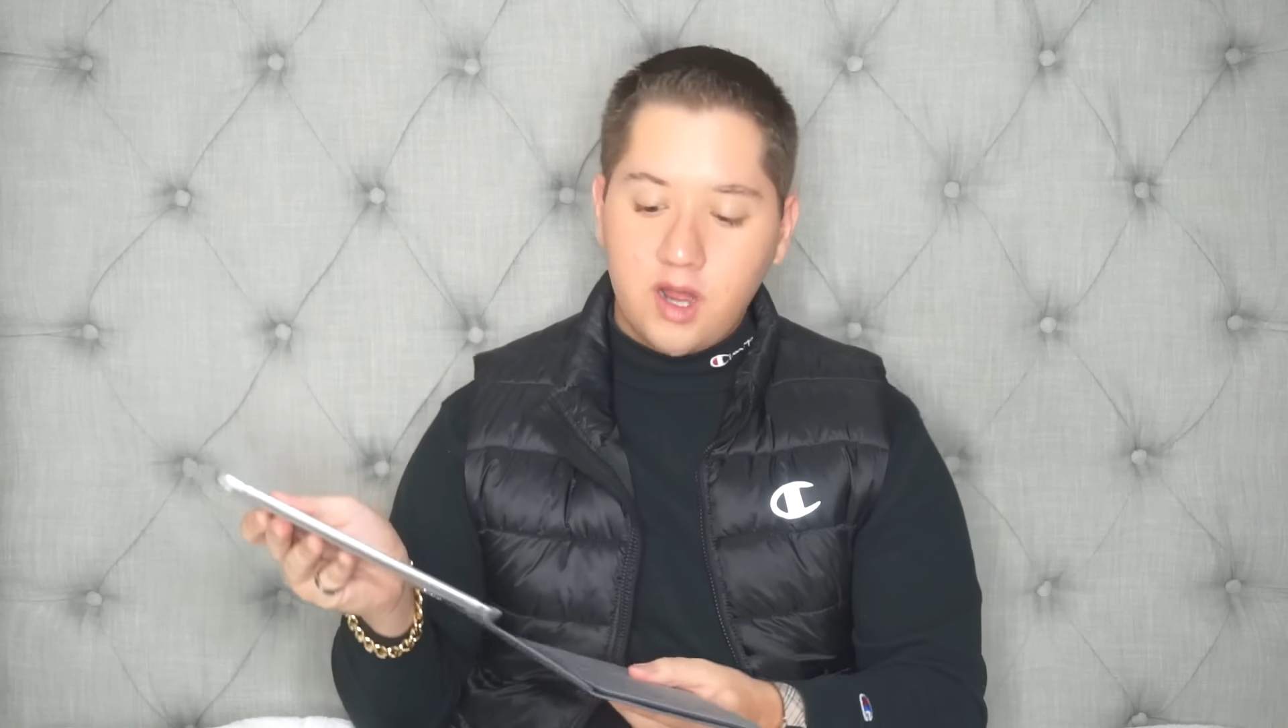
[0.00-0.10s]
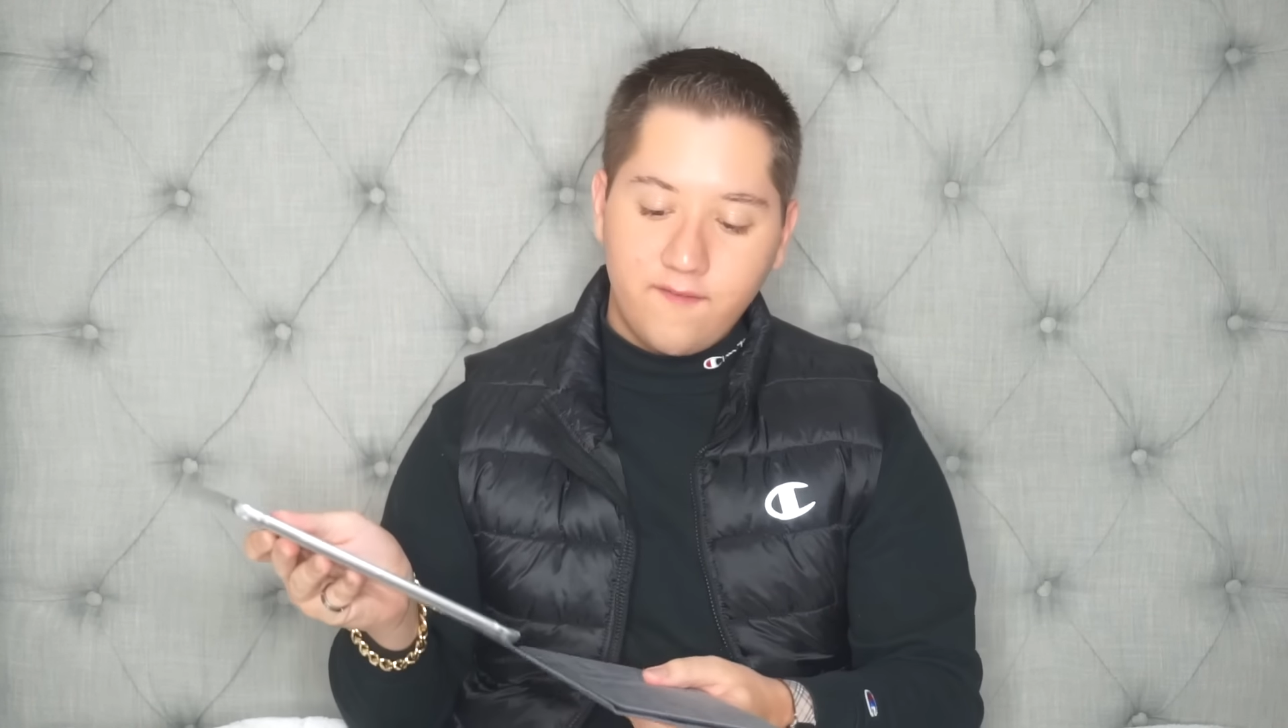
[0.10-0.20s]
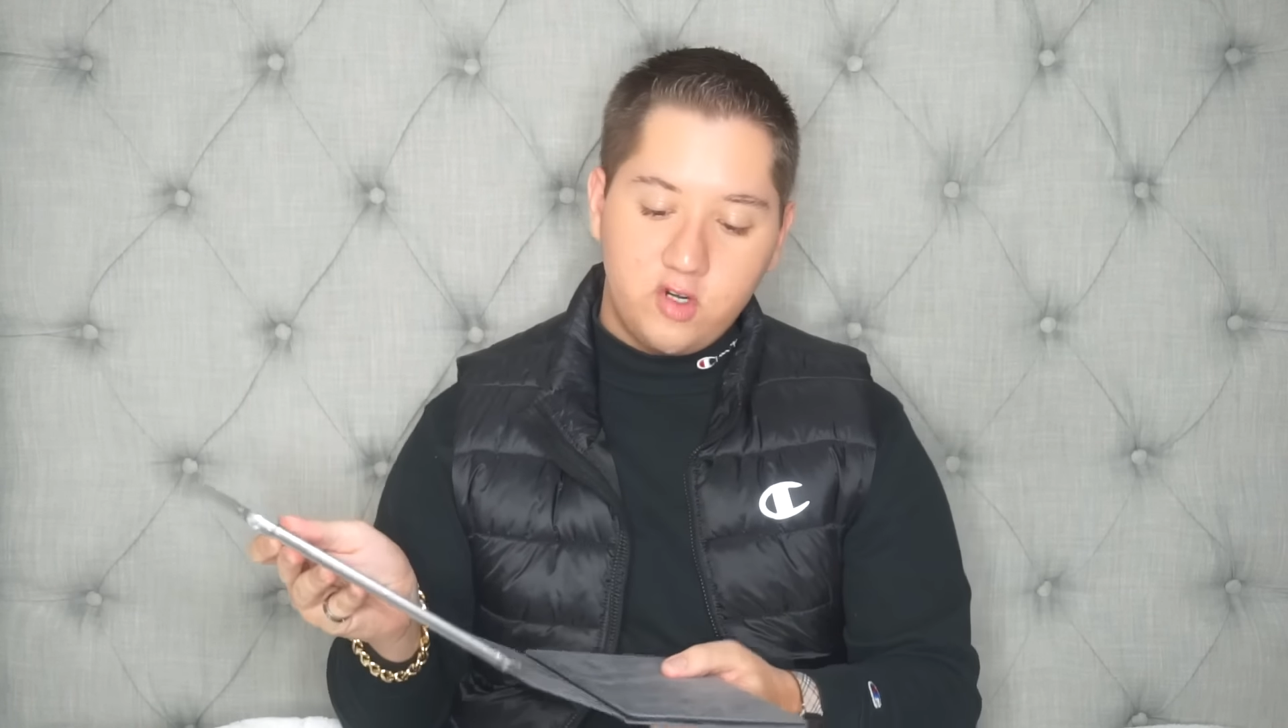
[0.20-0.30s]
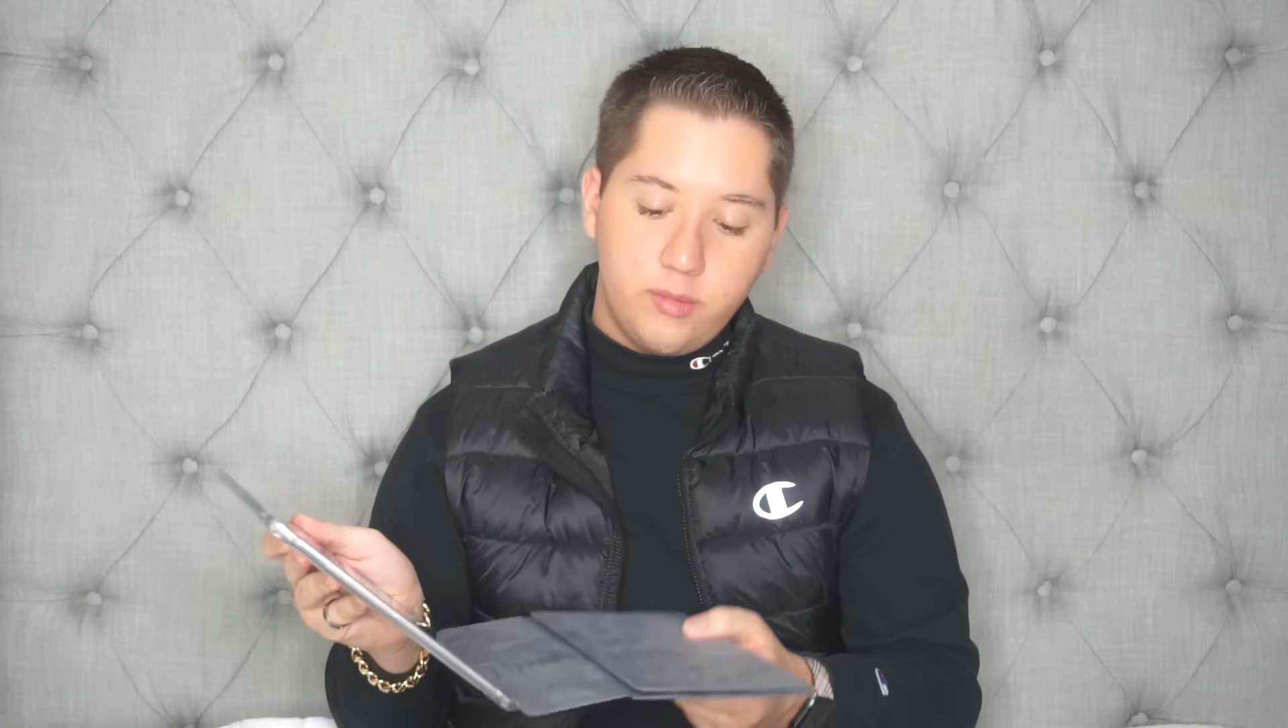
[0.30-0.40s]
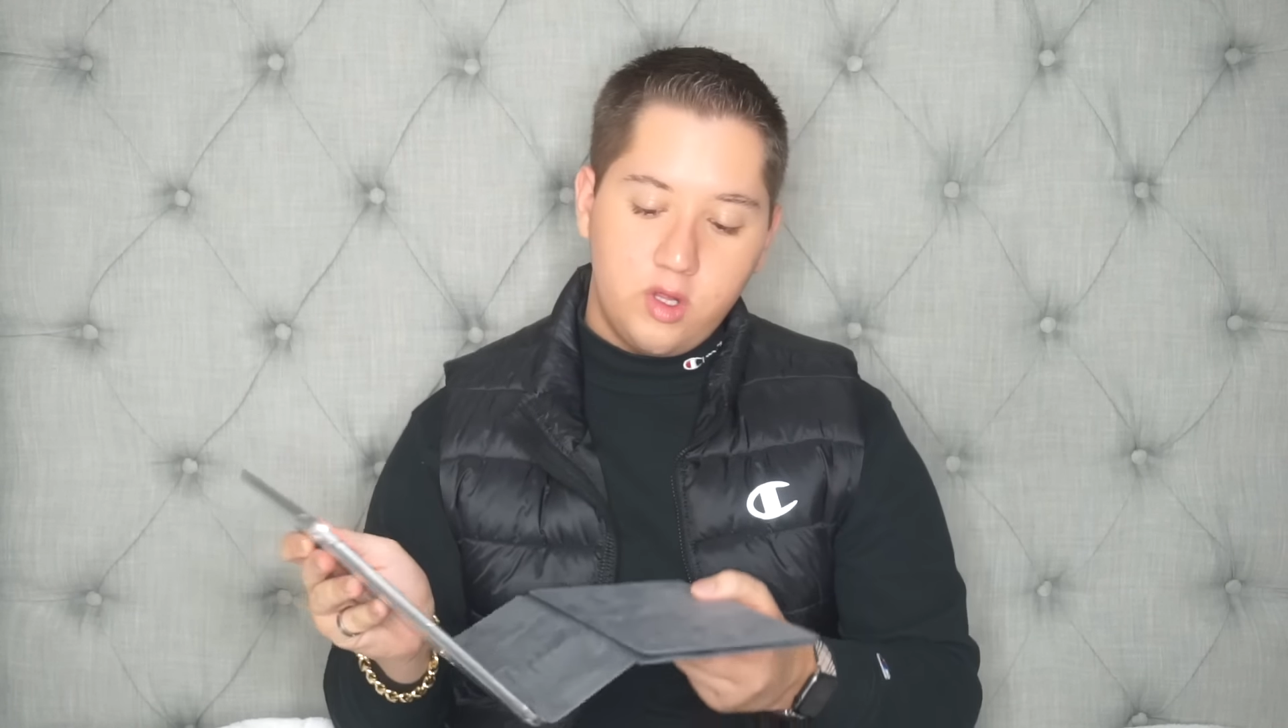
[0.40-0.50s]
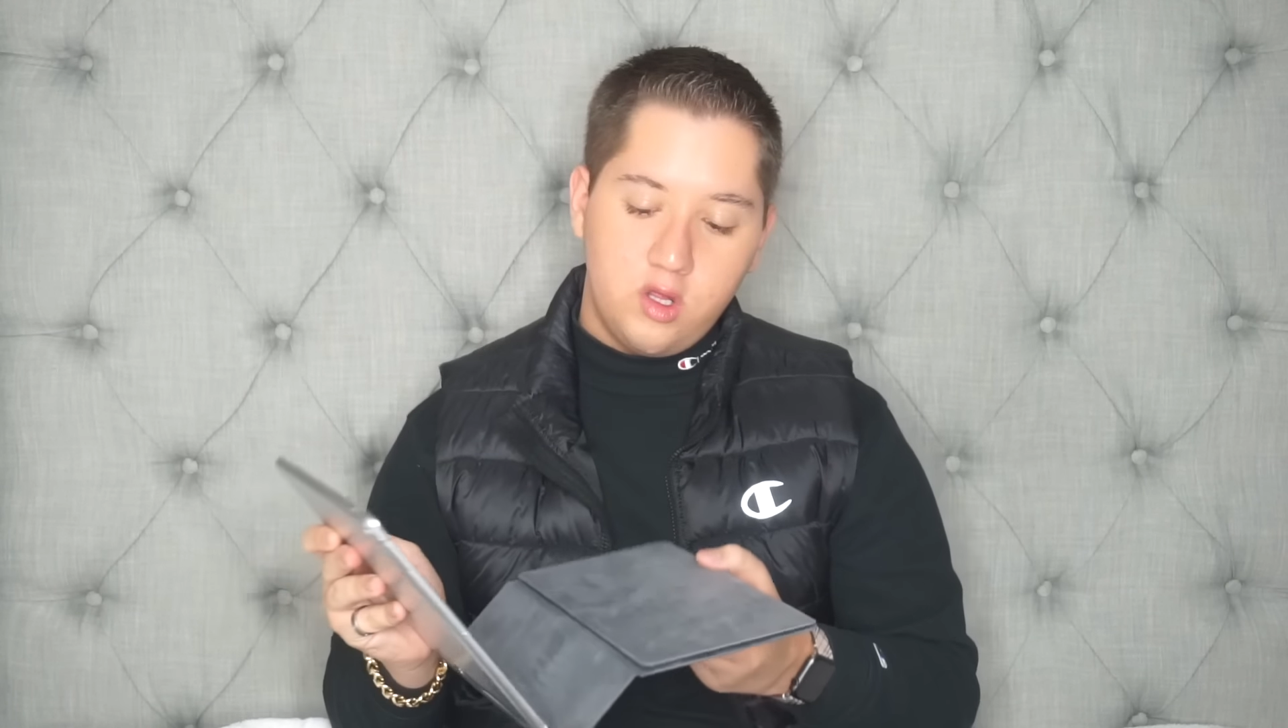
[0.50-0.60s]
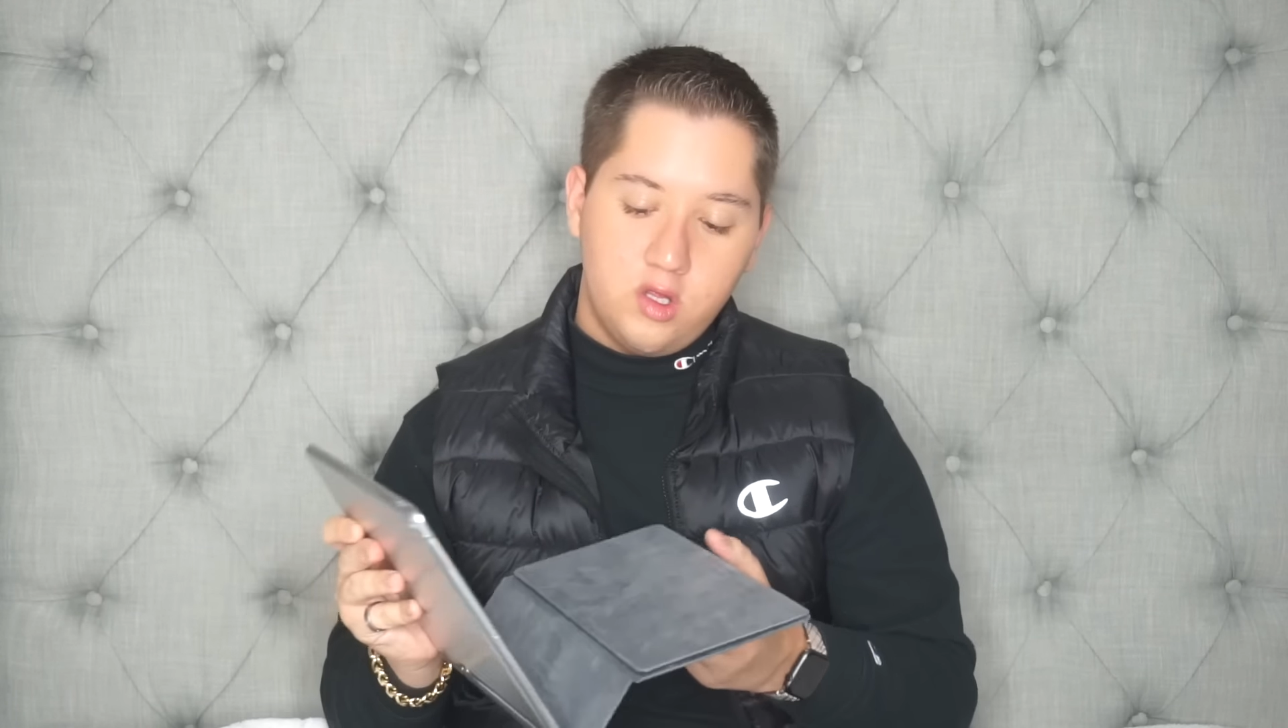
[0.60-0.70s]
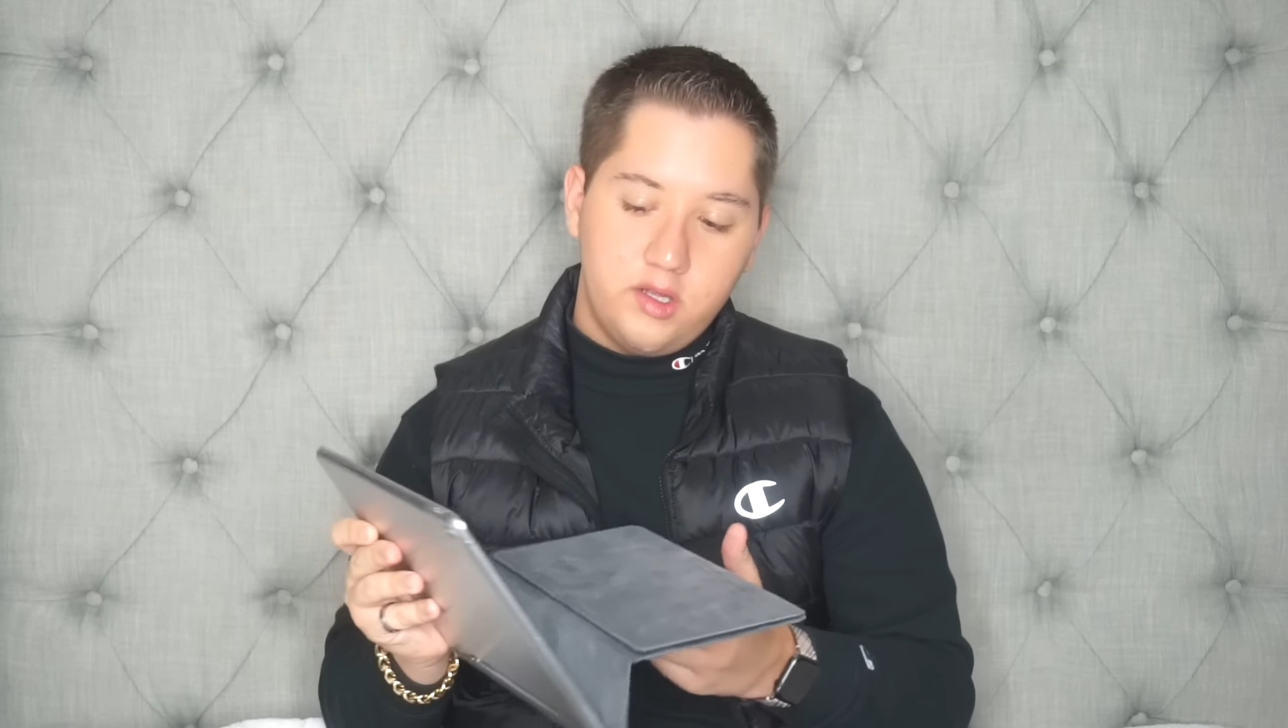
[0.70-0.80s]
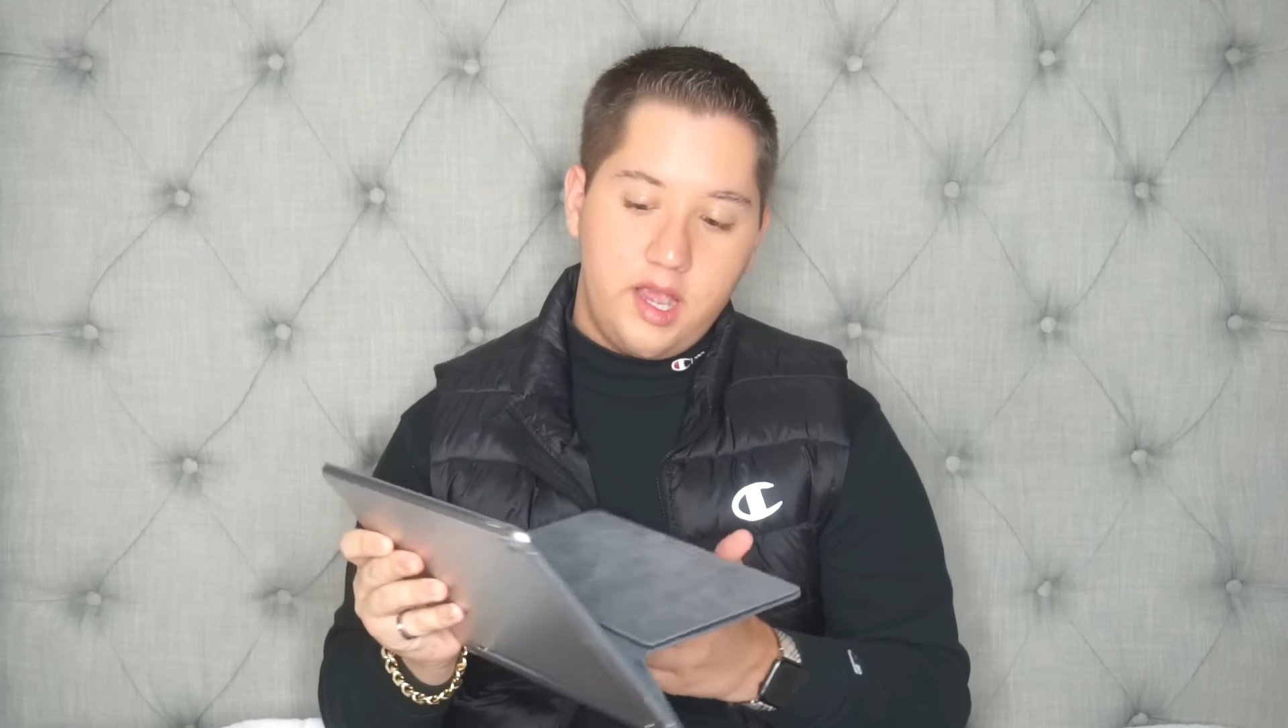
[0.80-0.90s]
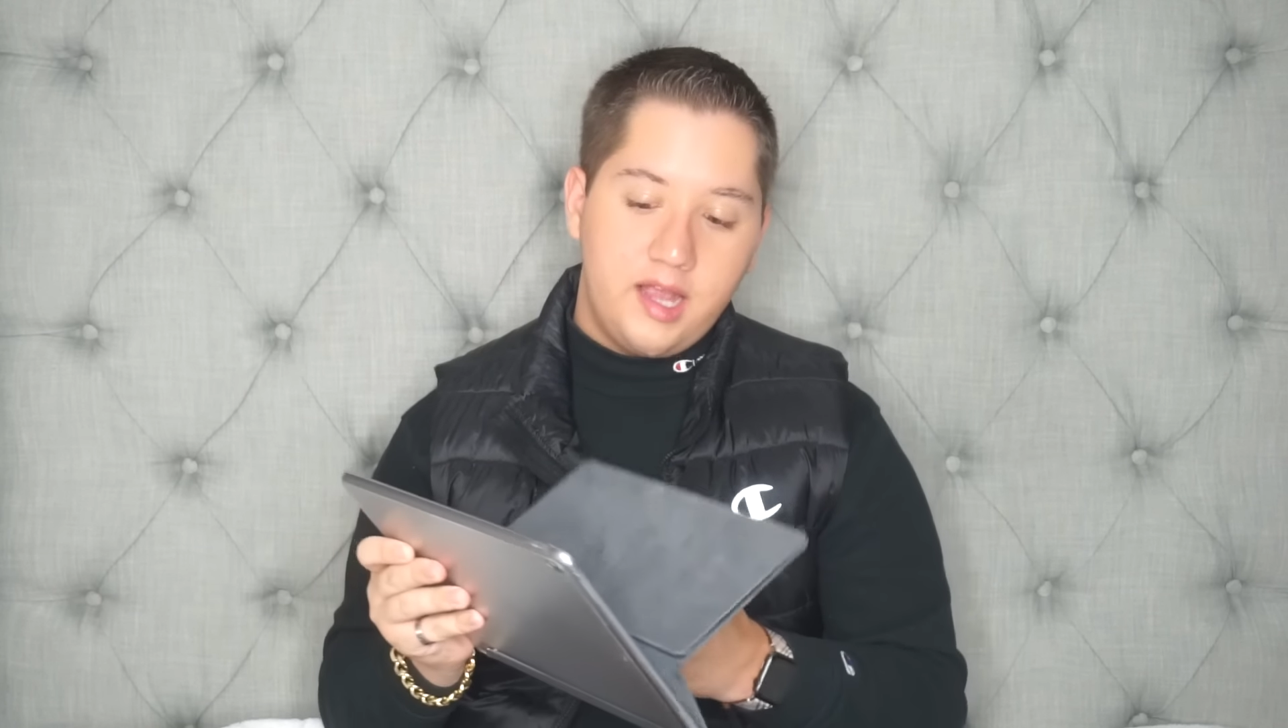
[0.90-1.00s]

comfortable.